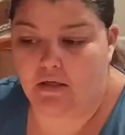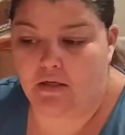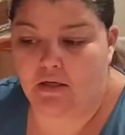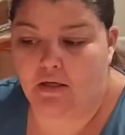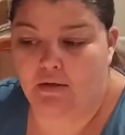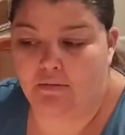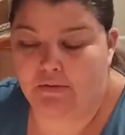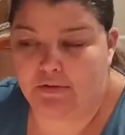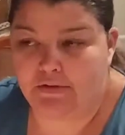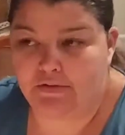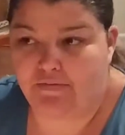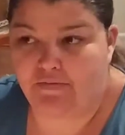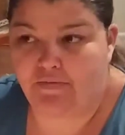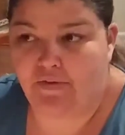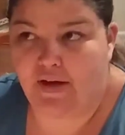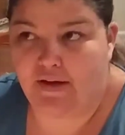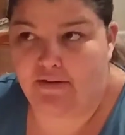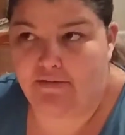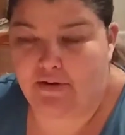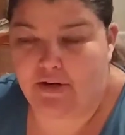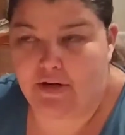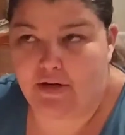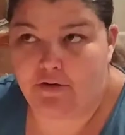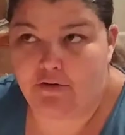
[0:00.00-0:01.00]
it was
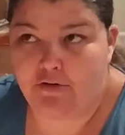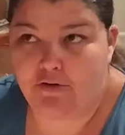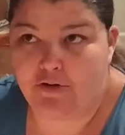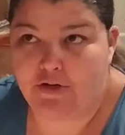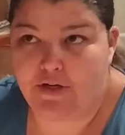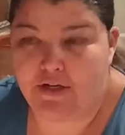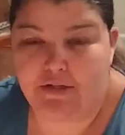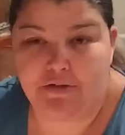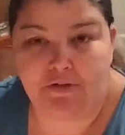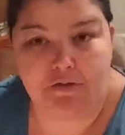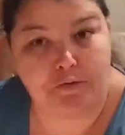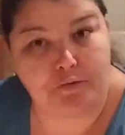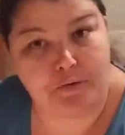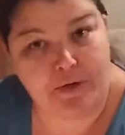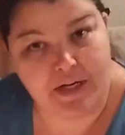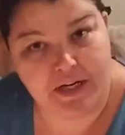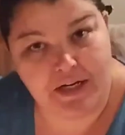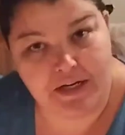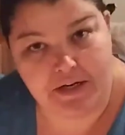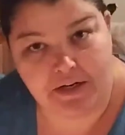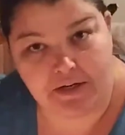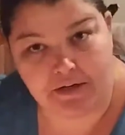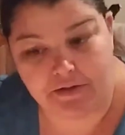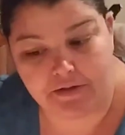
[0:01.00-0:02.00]

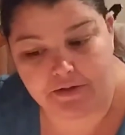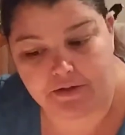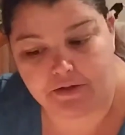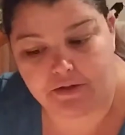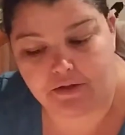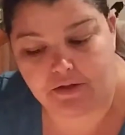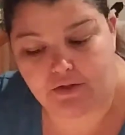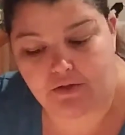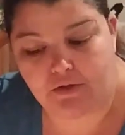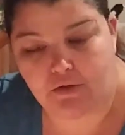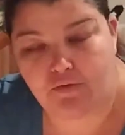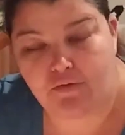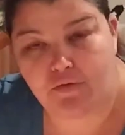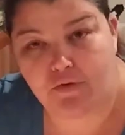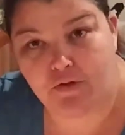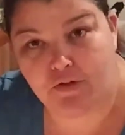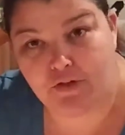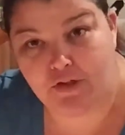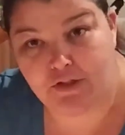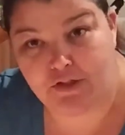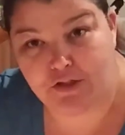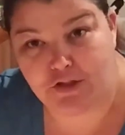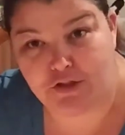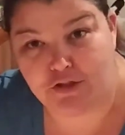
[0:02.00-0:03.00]
$520 for
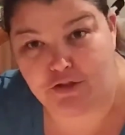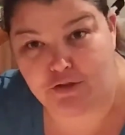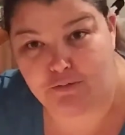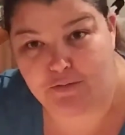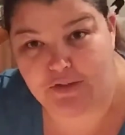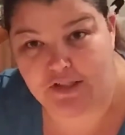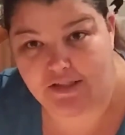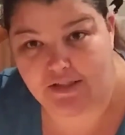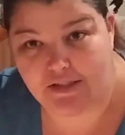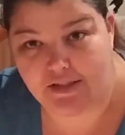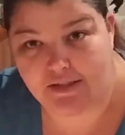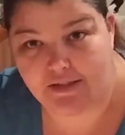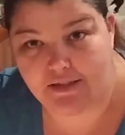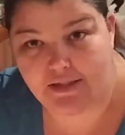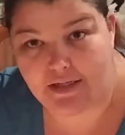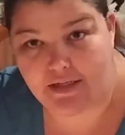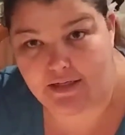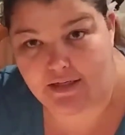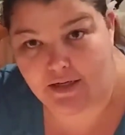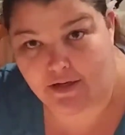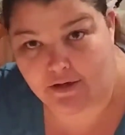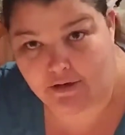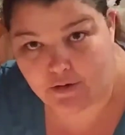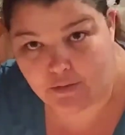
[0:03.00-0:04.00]
the Janome
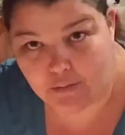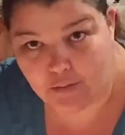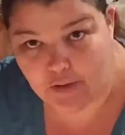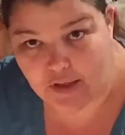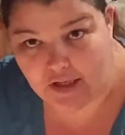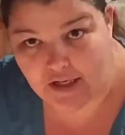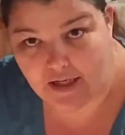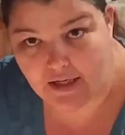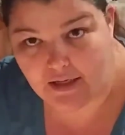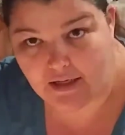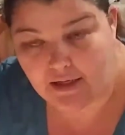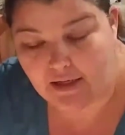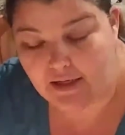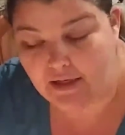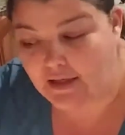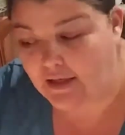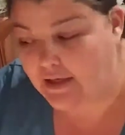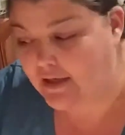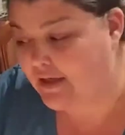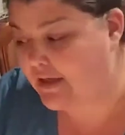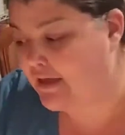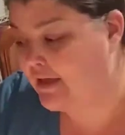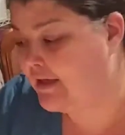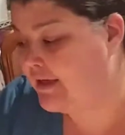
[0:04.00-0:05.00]
1600p.
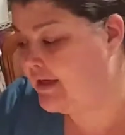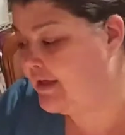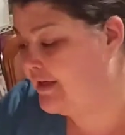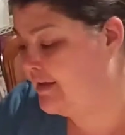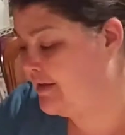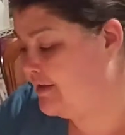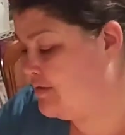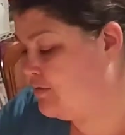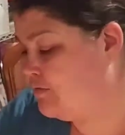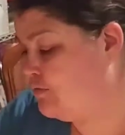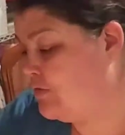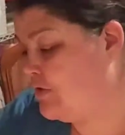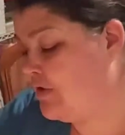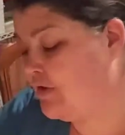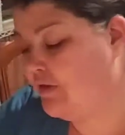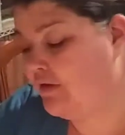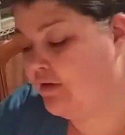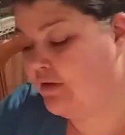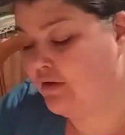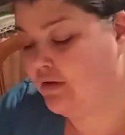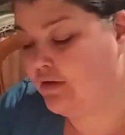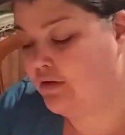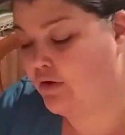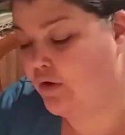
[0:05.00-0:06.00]
It is one of
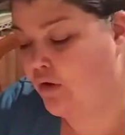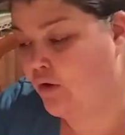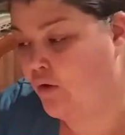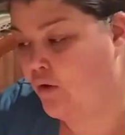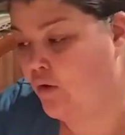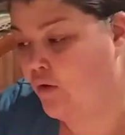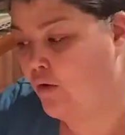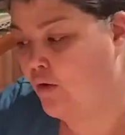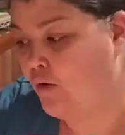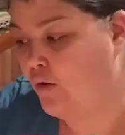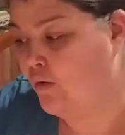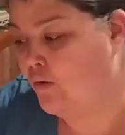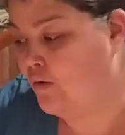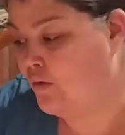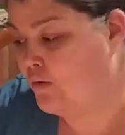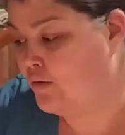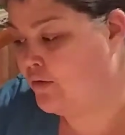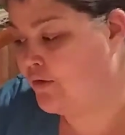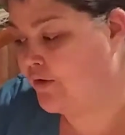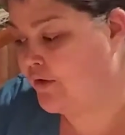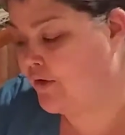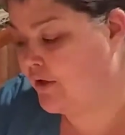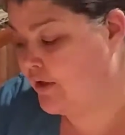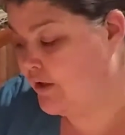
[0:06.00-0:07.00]
the
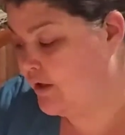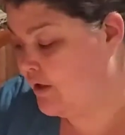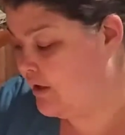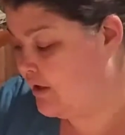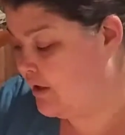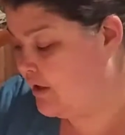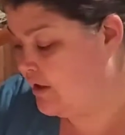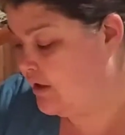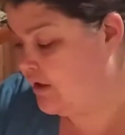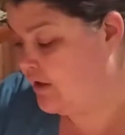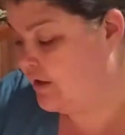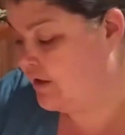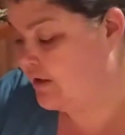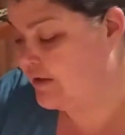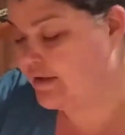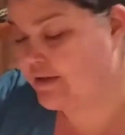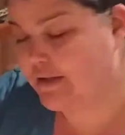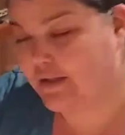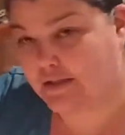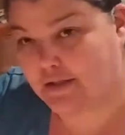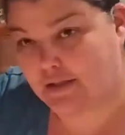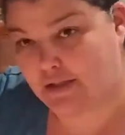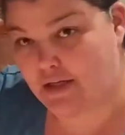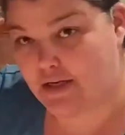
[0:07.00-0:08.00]
older
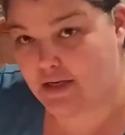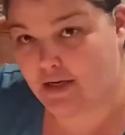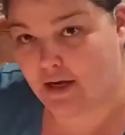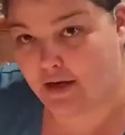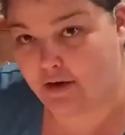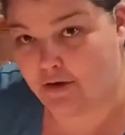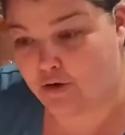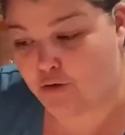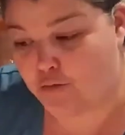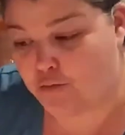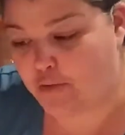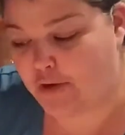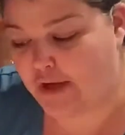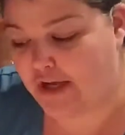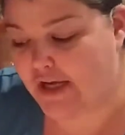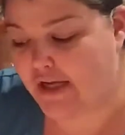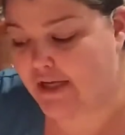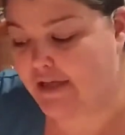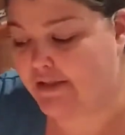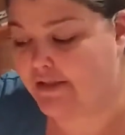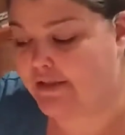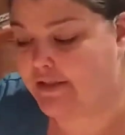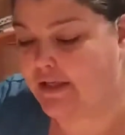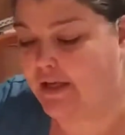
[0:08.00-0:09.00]

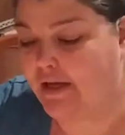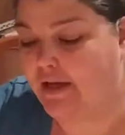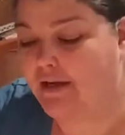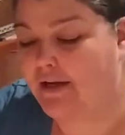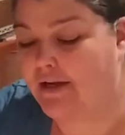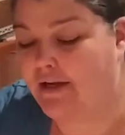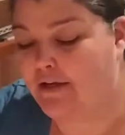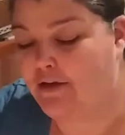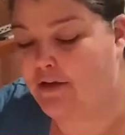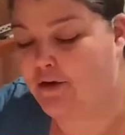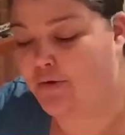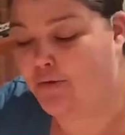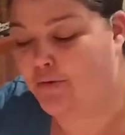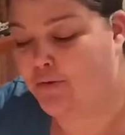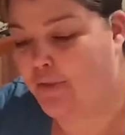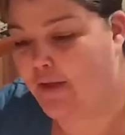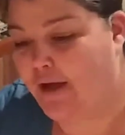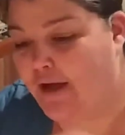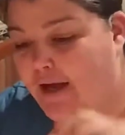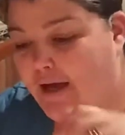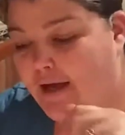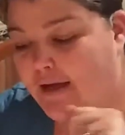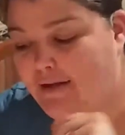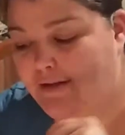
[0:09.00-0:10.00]
1600ps, and I know
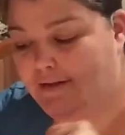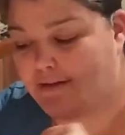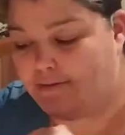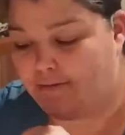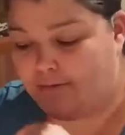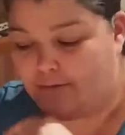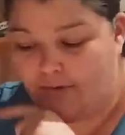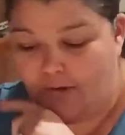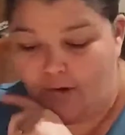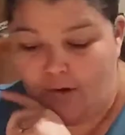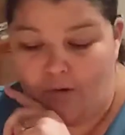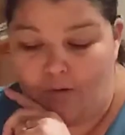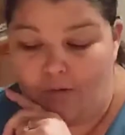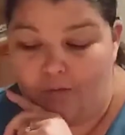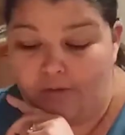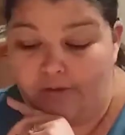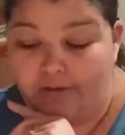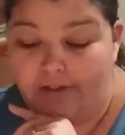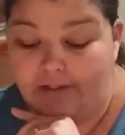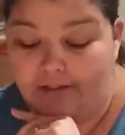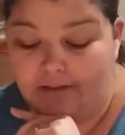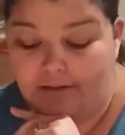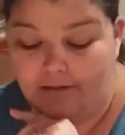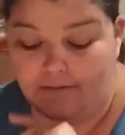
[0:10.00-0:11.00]
that
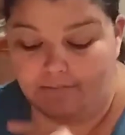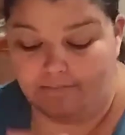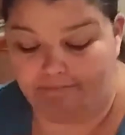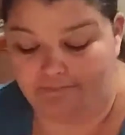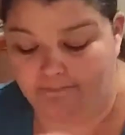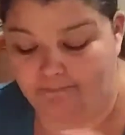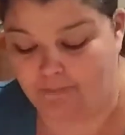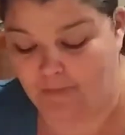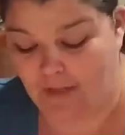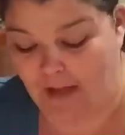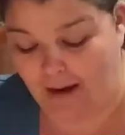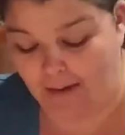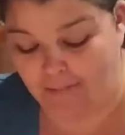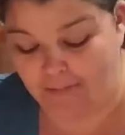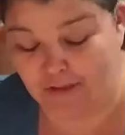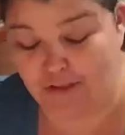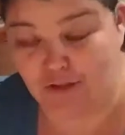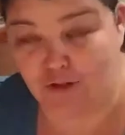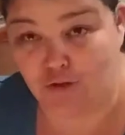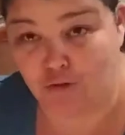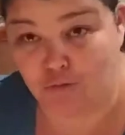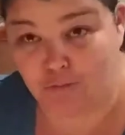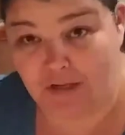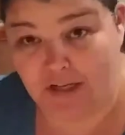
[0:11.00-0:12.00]
only, I'm
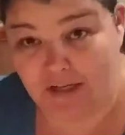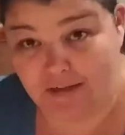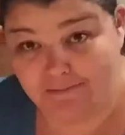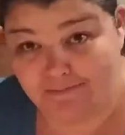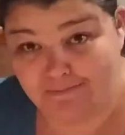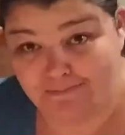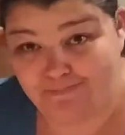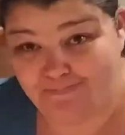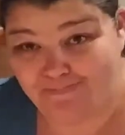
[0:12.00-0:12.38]
assuming,